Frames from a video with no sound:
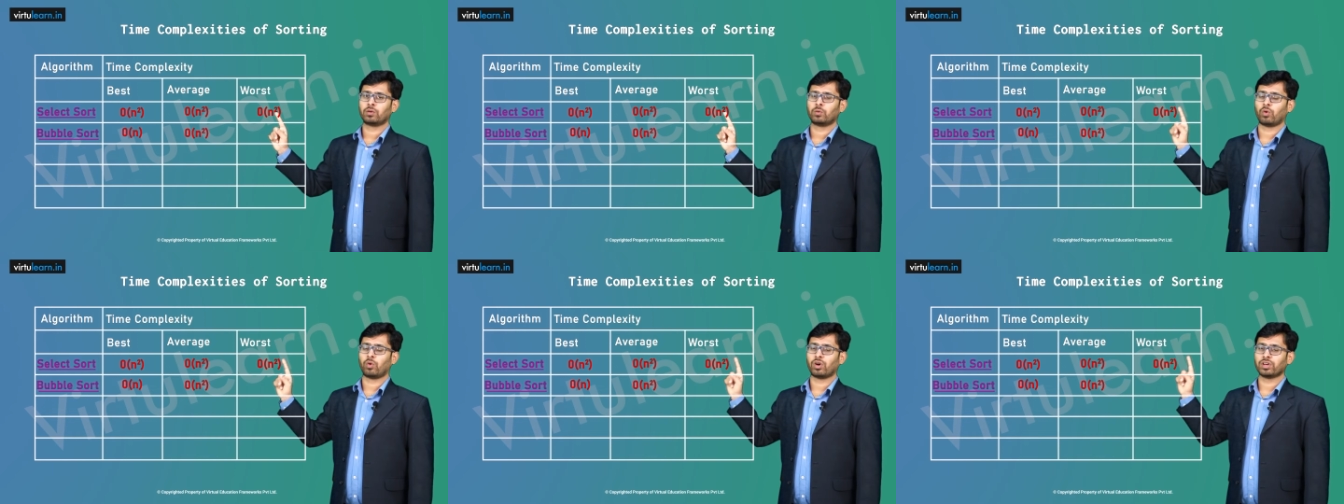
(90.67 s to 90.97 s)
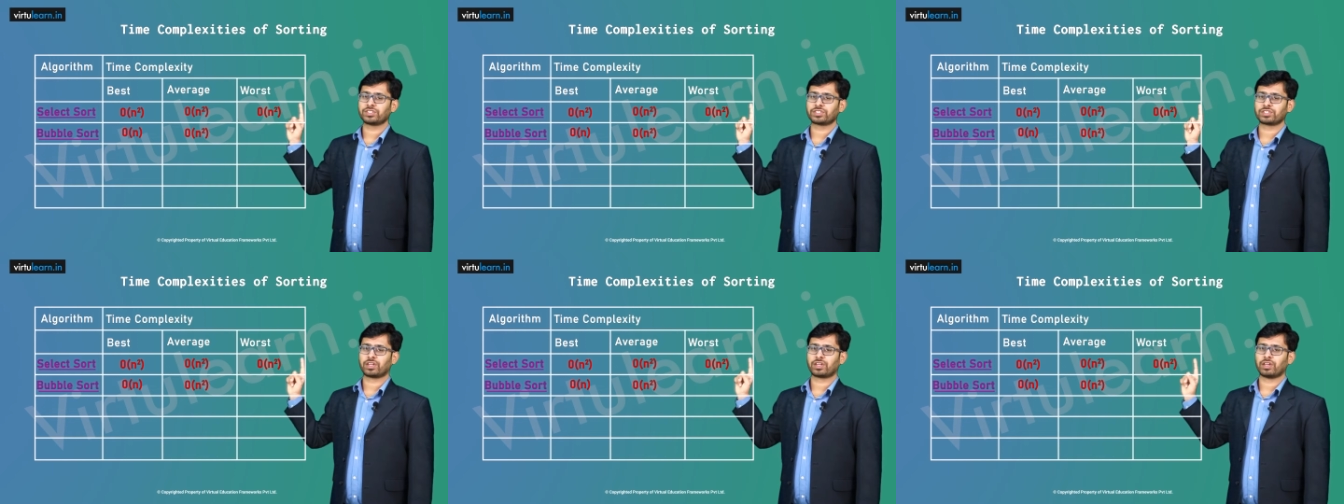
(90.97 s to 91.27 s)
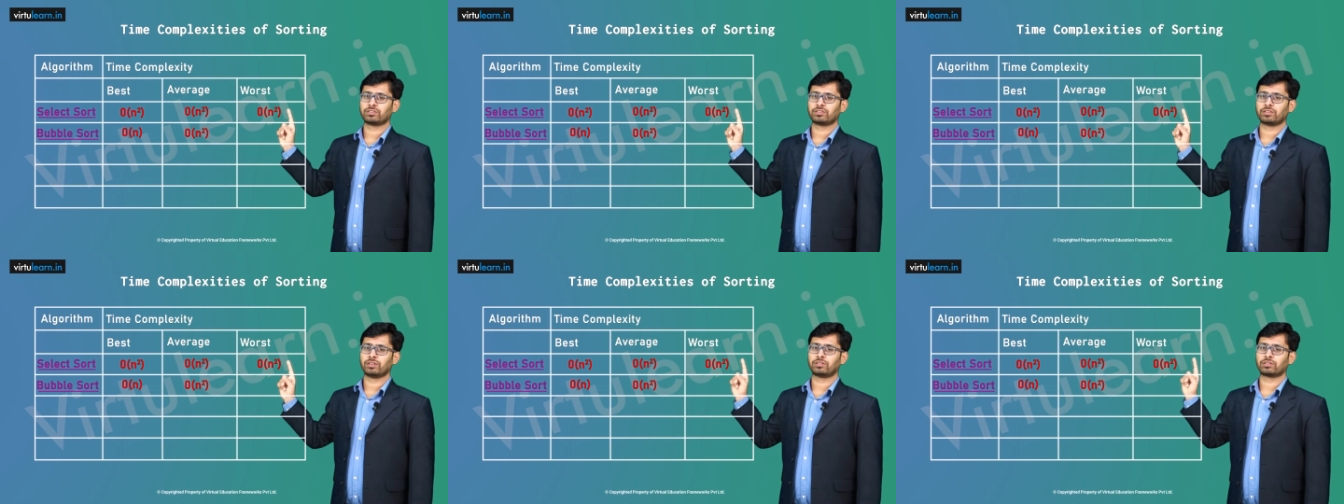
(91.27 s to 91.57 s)
Worst
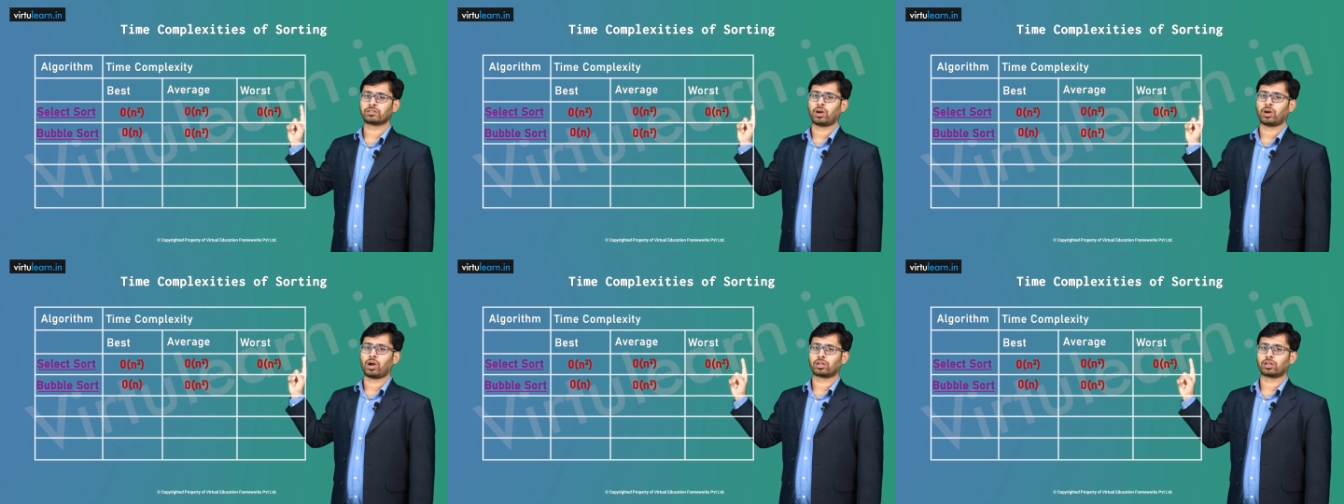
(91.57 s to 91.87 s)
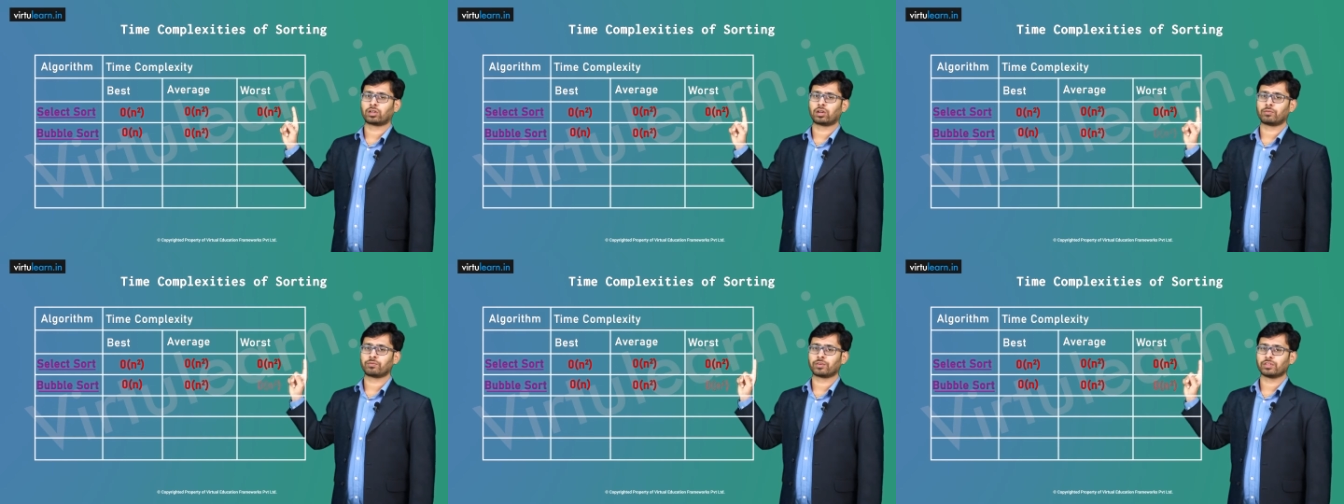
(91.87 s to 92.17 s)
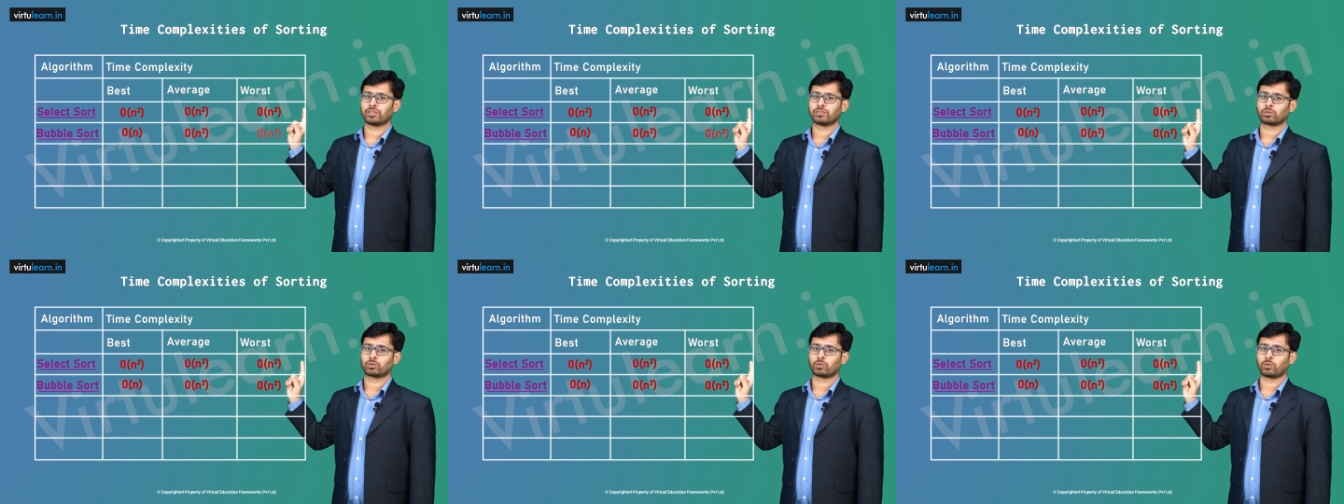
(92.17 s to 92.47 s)
case is order of
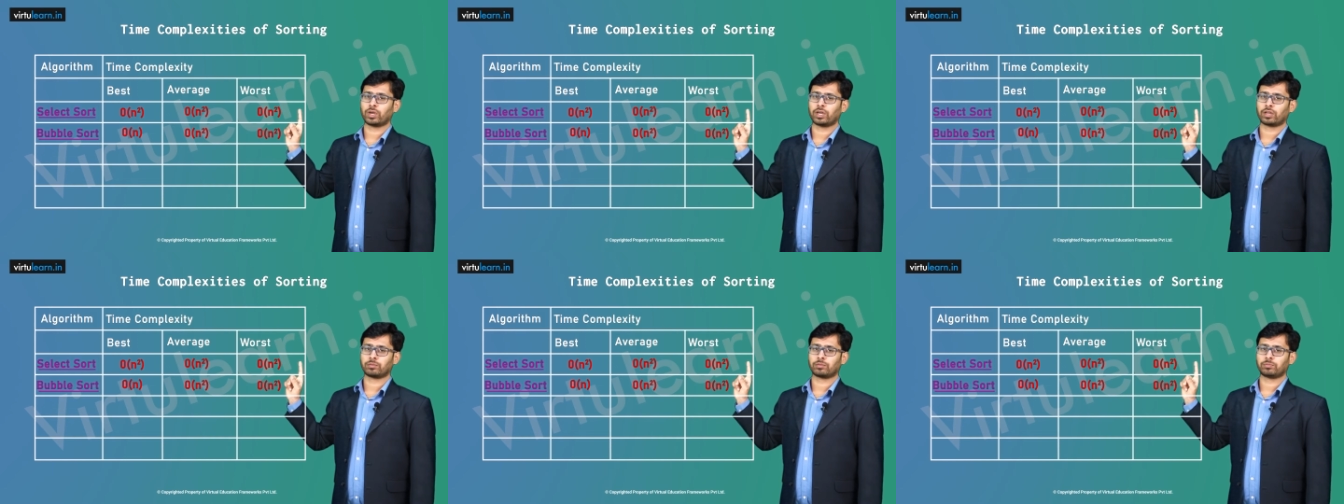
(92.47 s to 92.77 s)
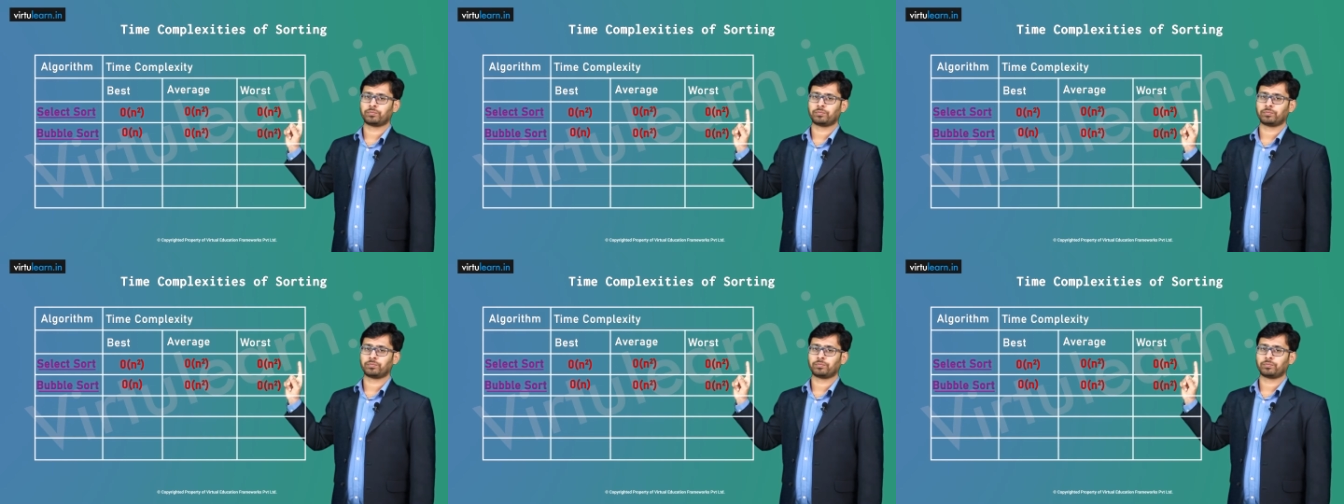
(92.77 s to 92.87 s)
n square.